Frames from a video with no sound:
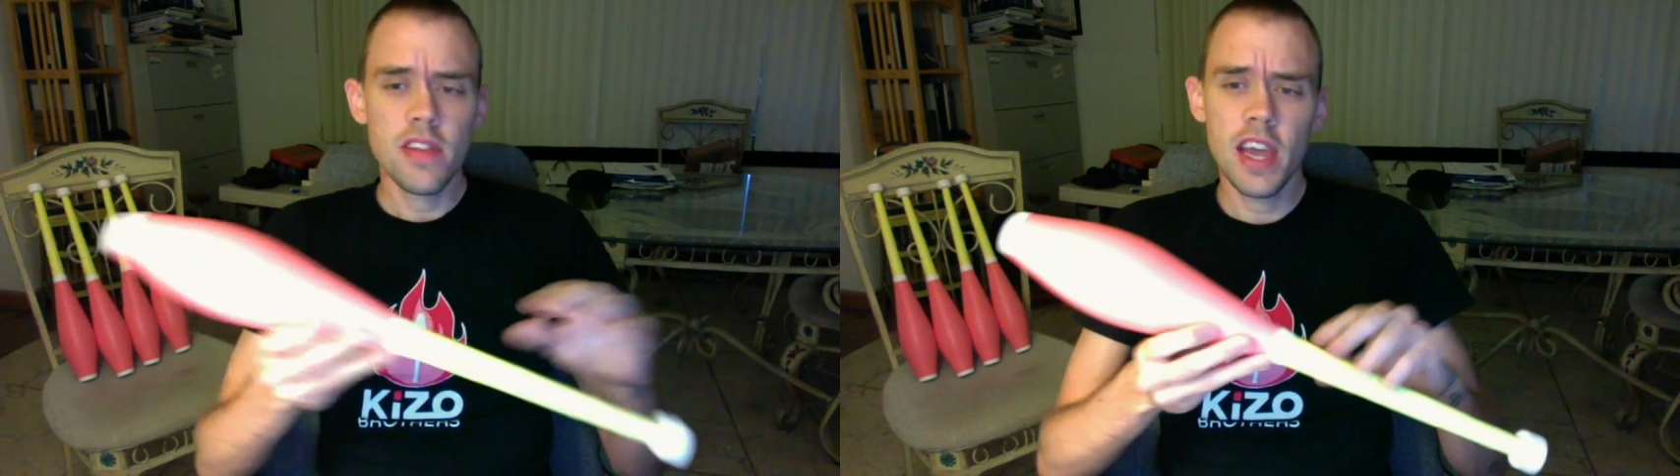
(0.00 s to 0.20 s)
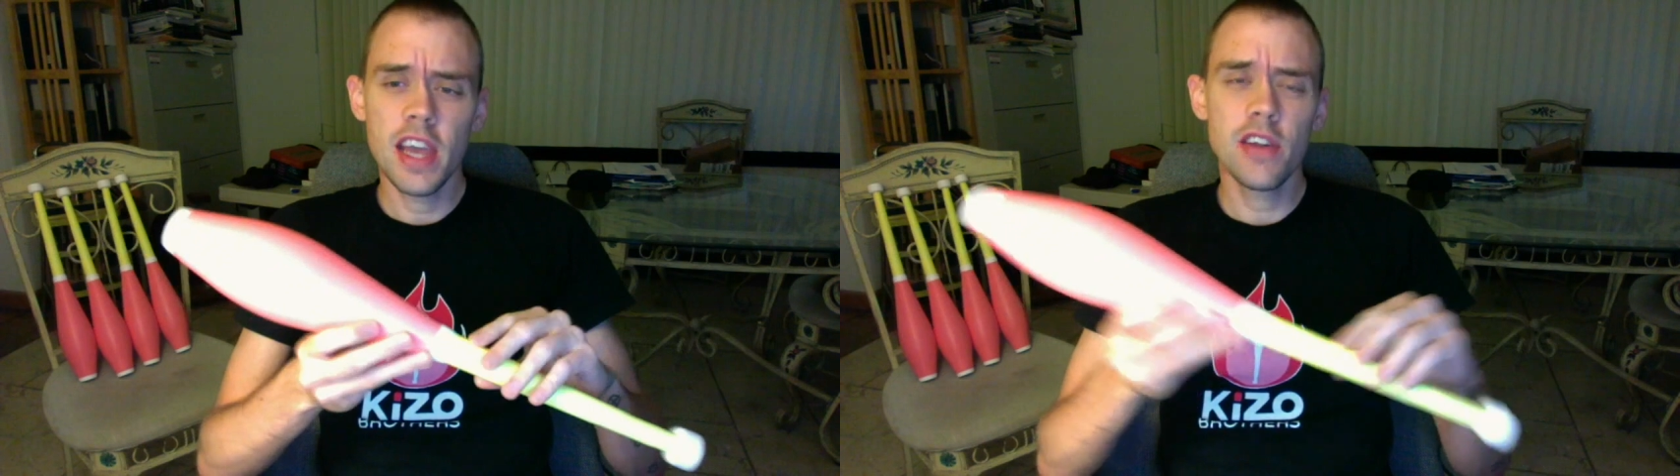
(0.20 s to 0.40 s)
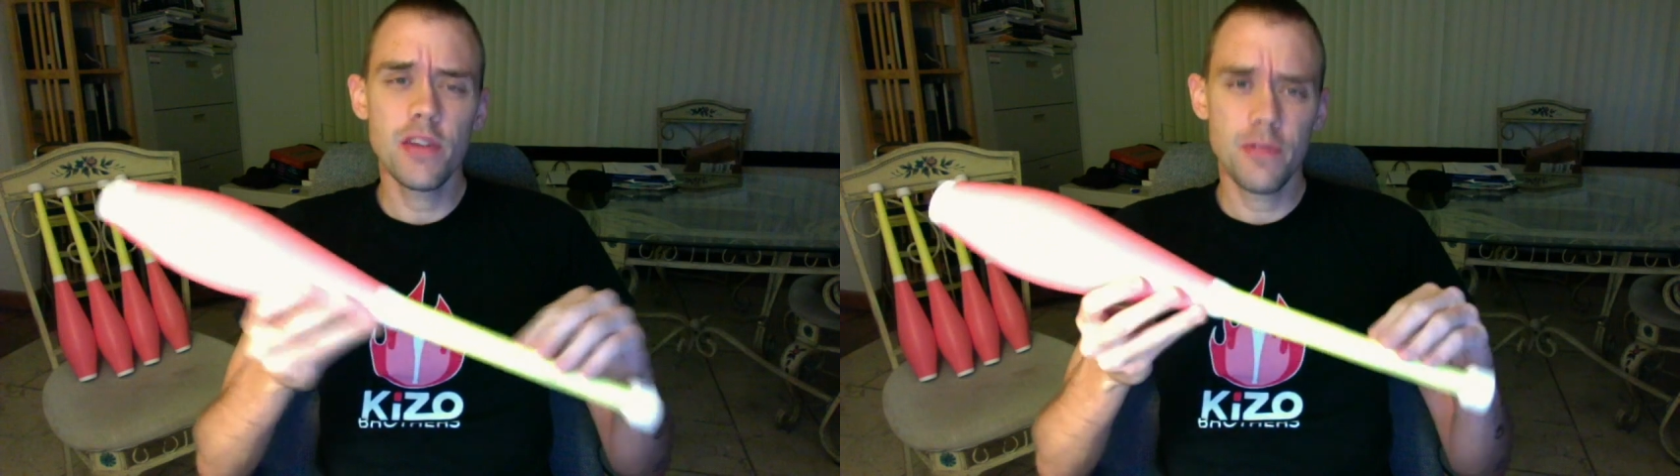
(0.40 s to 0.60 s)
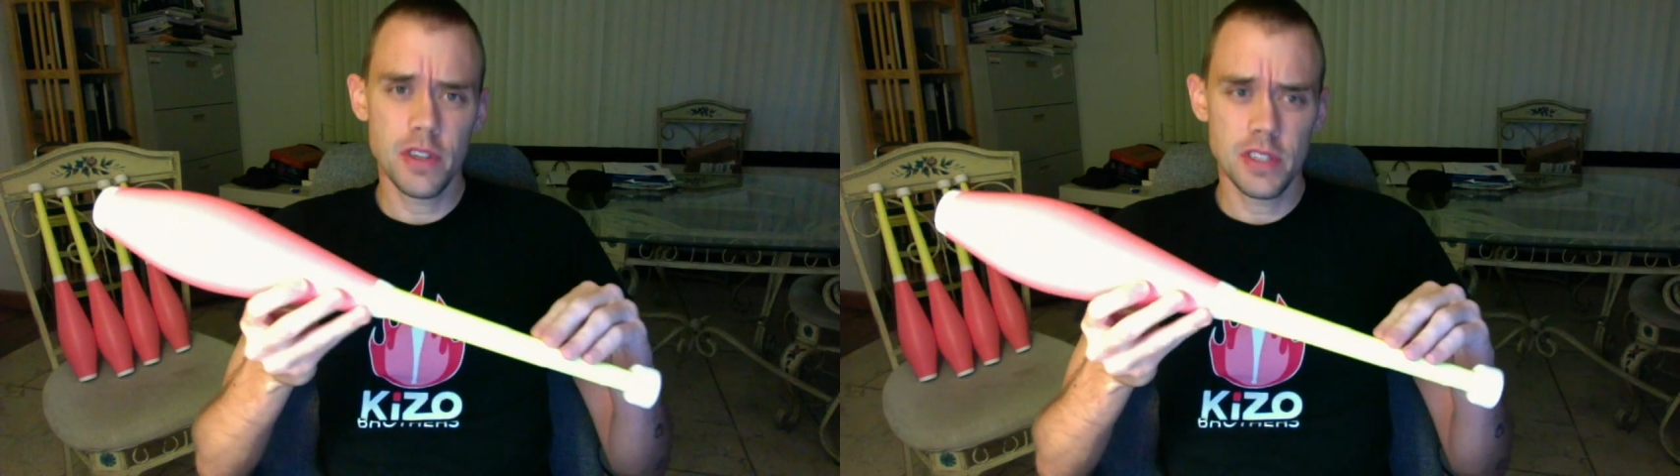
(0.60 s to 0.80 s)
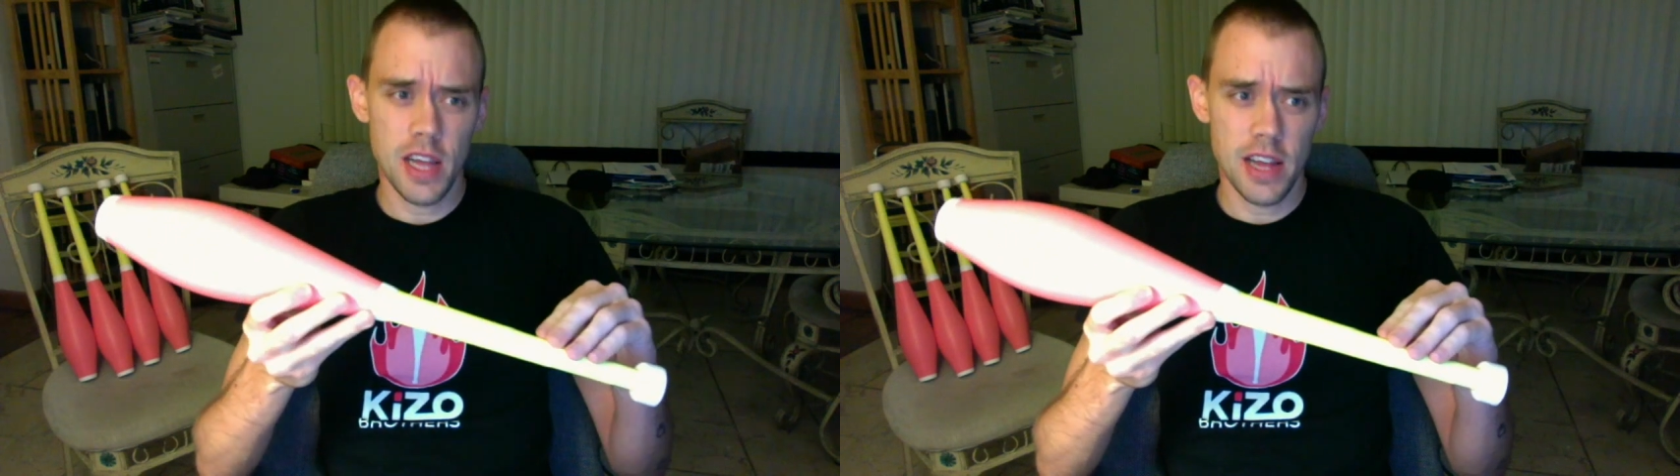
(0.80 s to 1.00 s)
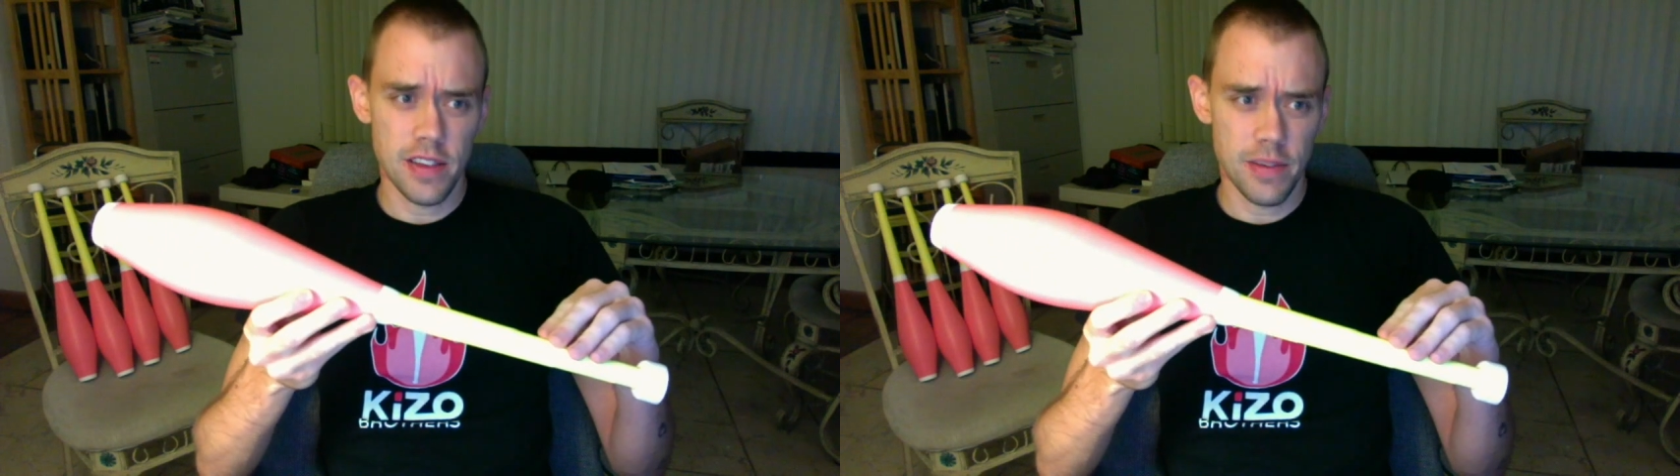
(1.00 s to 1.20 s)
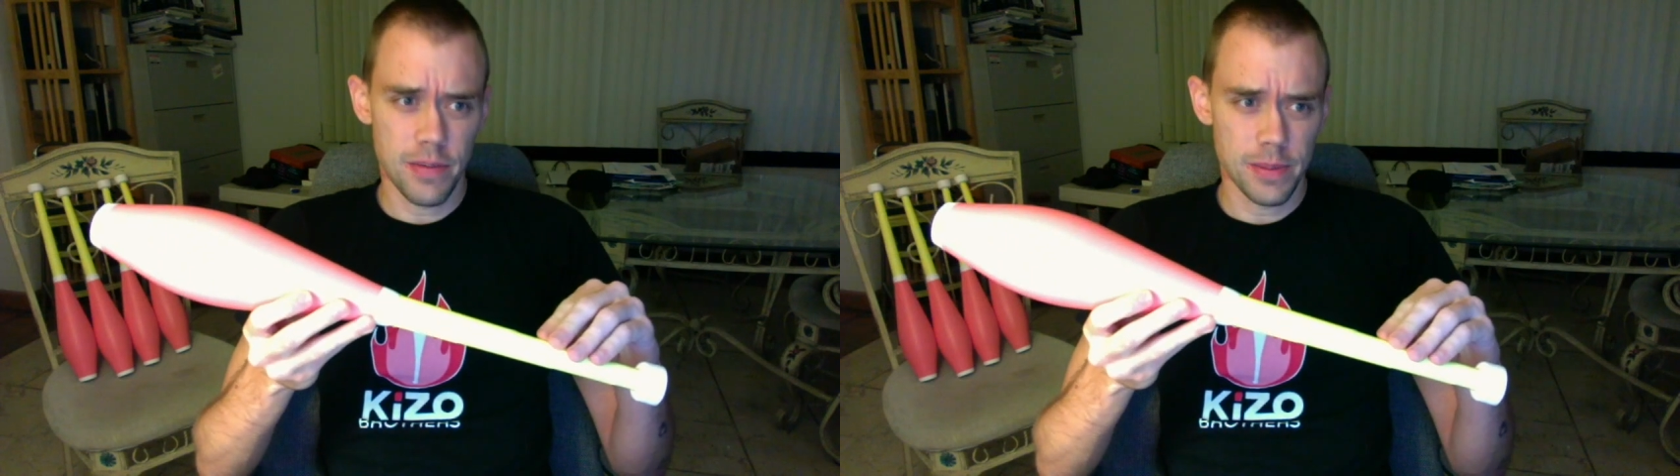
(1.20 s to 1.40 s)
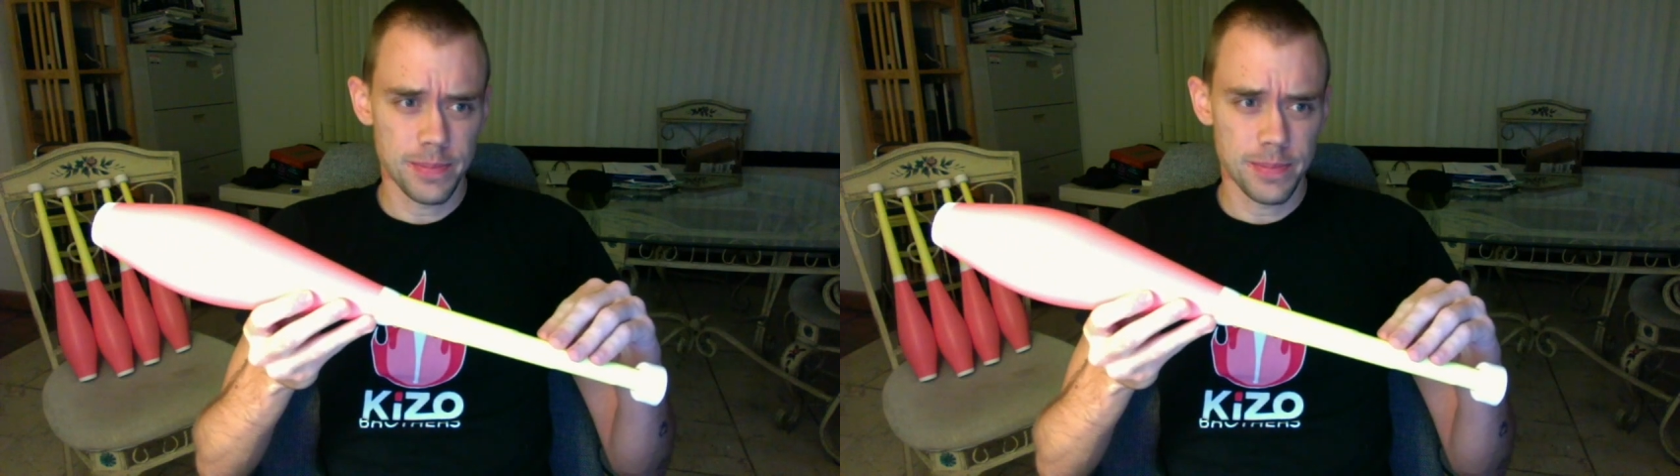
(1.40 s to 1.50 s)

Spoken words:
handle feels a lot different.